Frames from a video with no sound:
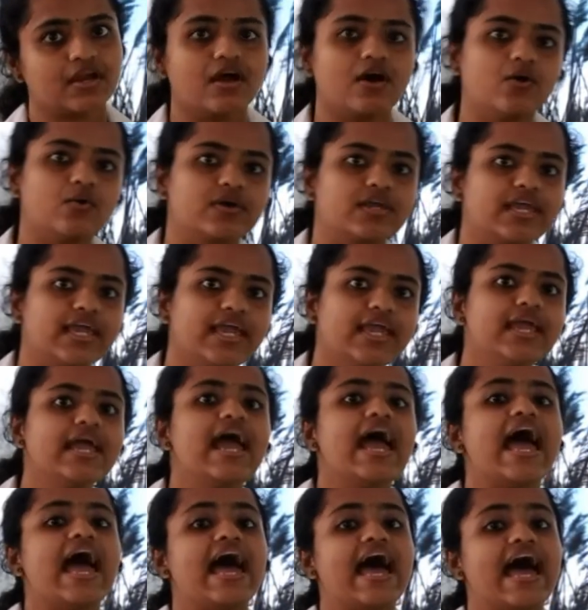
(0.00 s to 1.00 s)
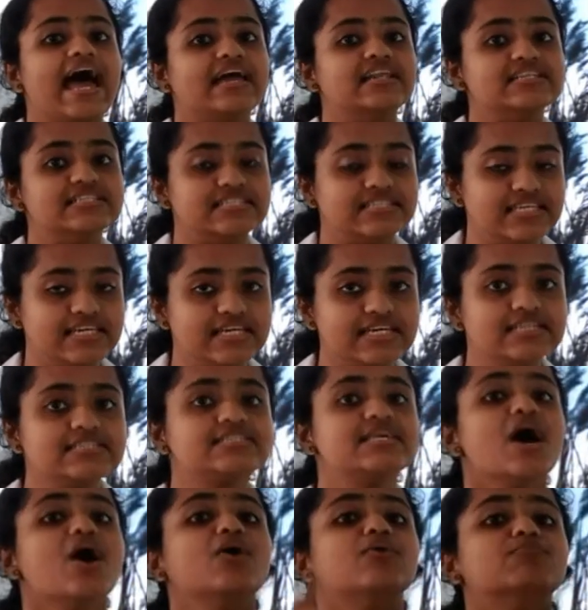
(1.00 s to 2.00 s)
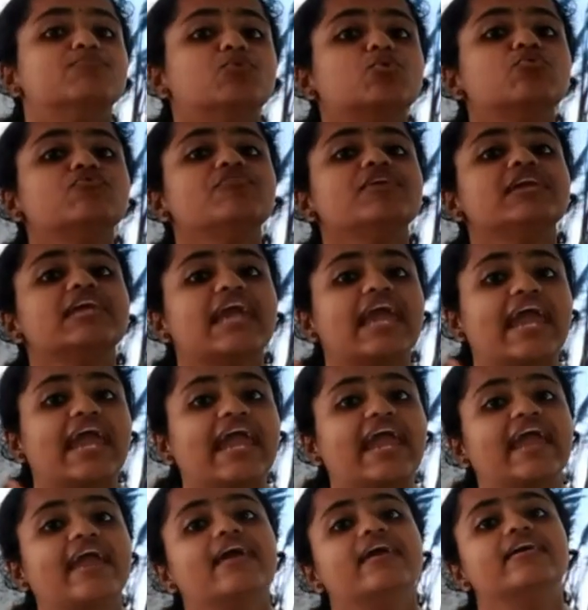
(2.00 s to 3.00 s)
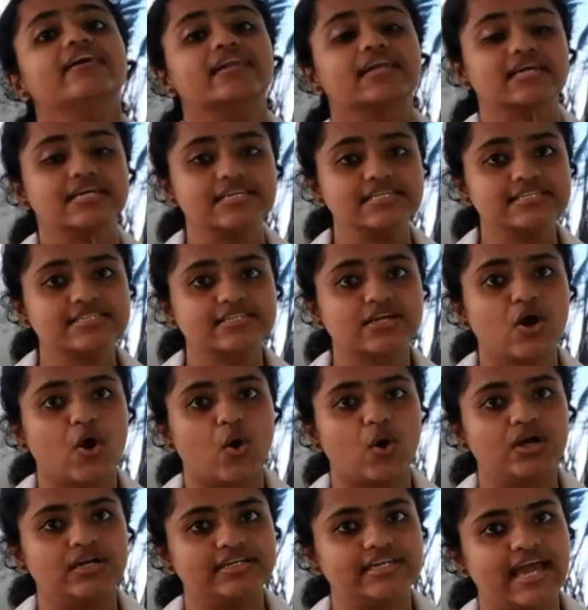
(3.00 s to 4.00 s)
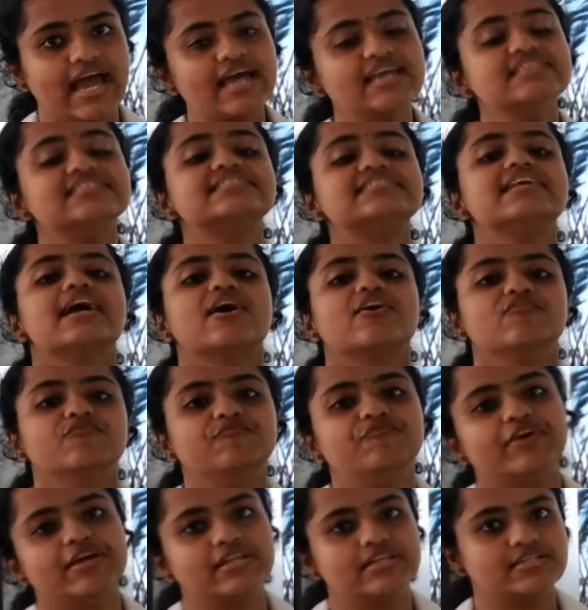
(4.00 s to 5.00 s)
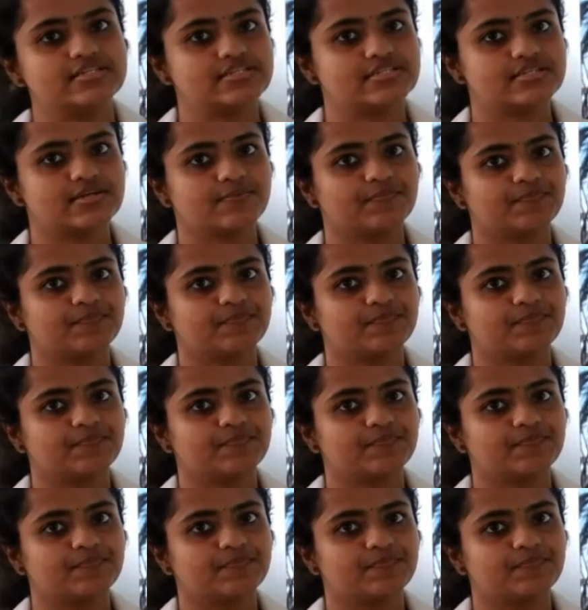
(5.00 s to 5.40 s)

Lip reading: Okay, and this moving air is called as wind.